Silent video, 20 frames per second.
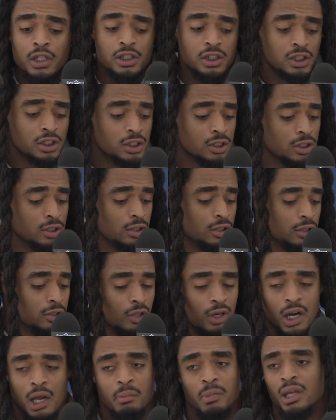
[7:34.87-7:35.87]
Just, you
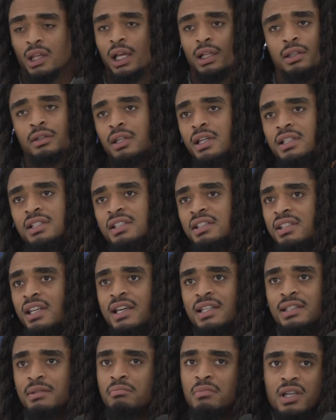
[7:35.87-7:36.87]
know what I mean? Like, the things he
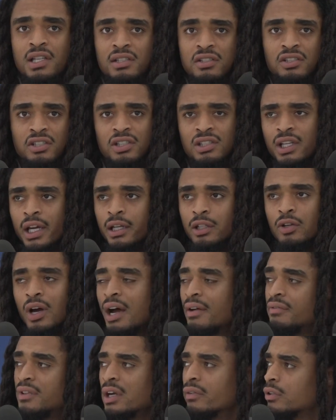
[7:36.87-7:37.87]
says in meetings, just like, dude,
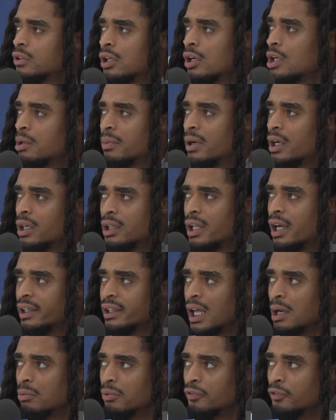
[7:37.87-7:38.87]
I've never thought about it like
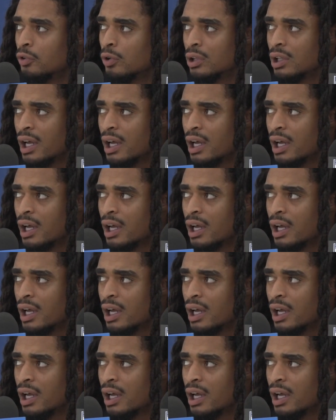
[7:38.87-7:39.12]
that before.